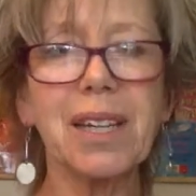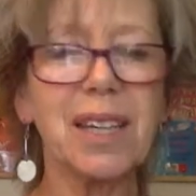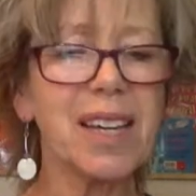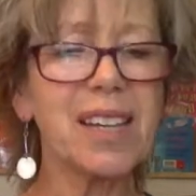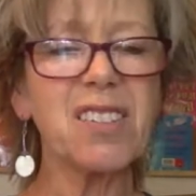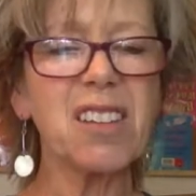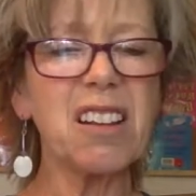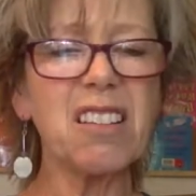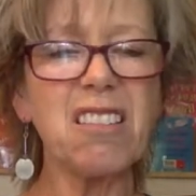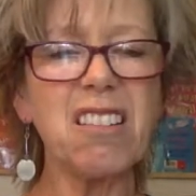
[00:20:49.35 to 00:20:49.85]

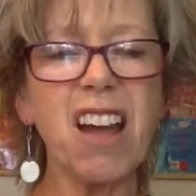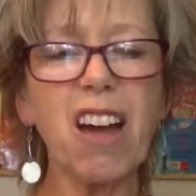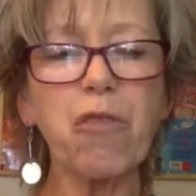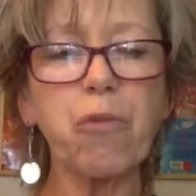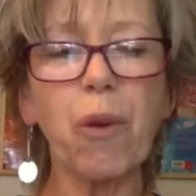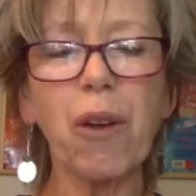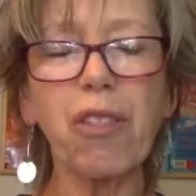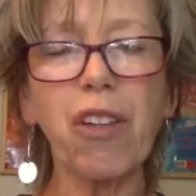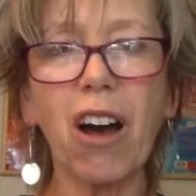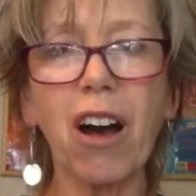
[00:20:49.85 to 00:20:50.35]
"He's in
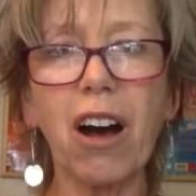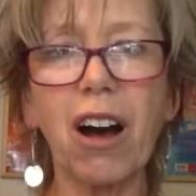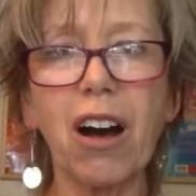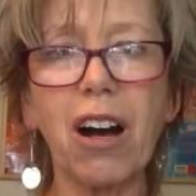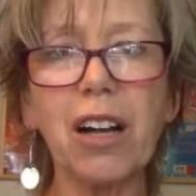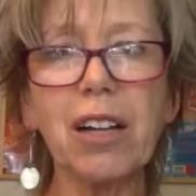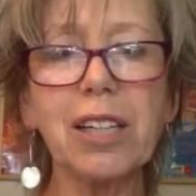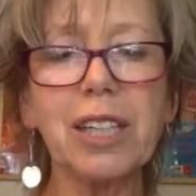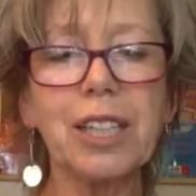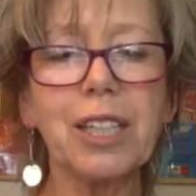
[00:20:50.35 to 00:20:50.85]
love with
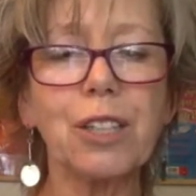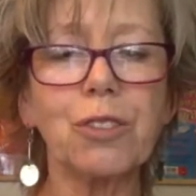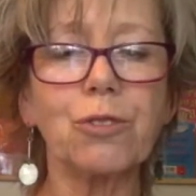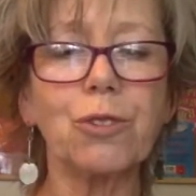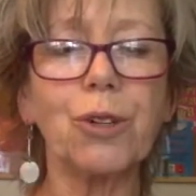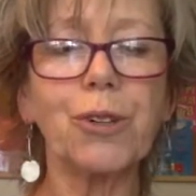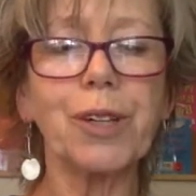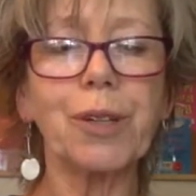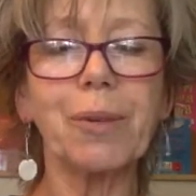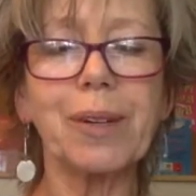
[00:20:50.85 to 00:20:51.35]
her,"
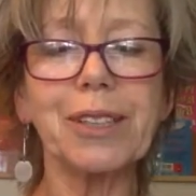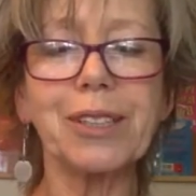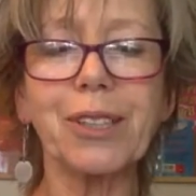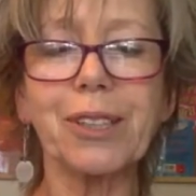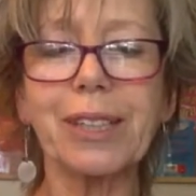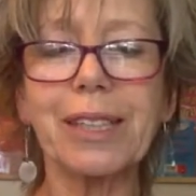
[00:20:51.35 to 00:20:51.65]
Rory went